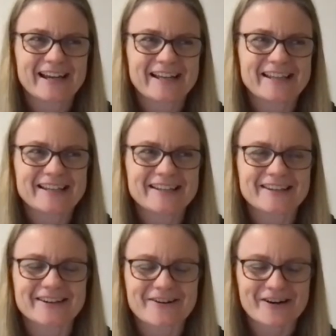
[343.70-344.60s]
And then
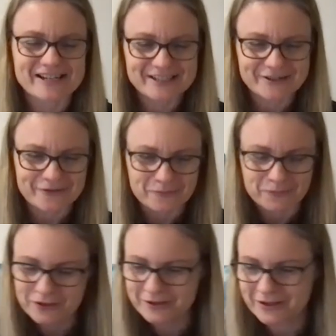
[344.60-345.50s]
the idea of the
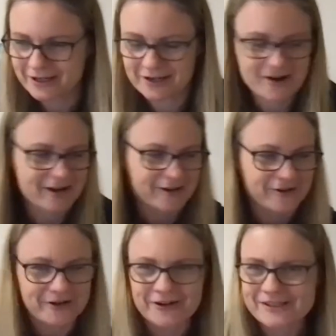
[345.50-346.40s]
book kind of
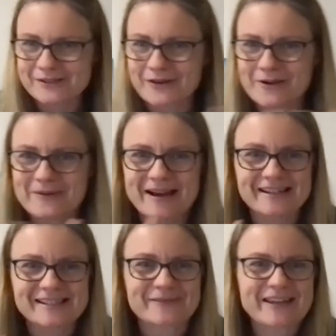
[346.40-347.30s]
crossed right
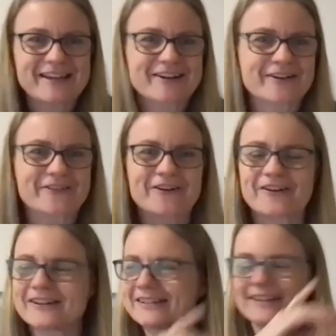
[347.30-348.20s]
past me, and I've
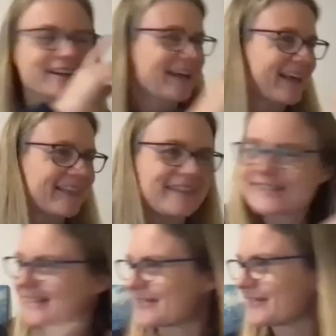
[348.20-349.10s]
gone,
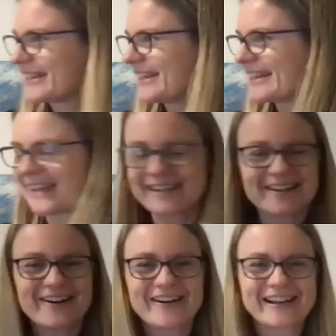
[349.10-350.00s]
there's something in that.
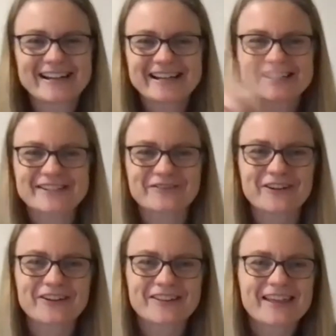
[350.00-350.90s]
I need to
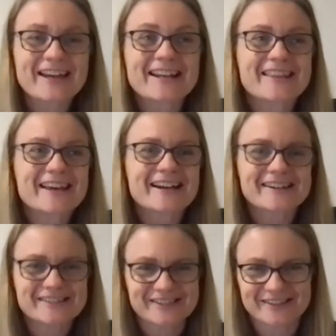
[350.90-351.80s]
follow that and that
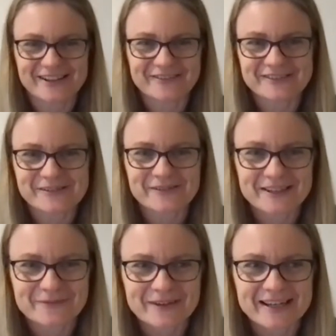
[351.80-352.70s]
unction that was
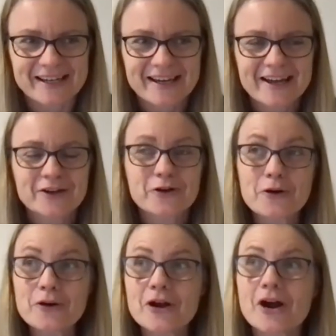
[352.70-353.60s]
within me.
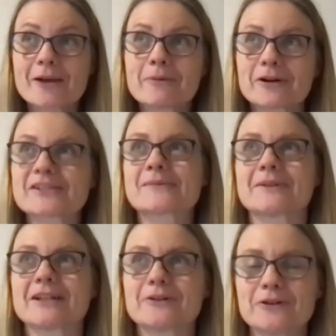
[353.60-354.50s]
Could I
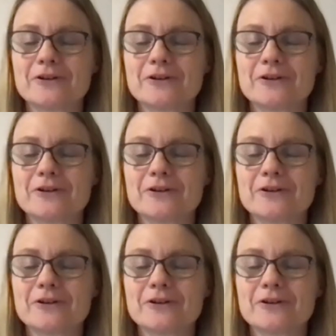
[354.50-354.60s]
possibly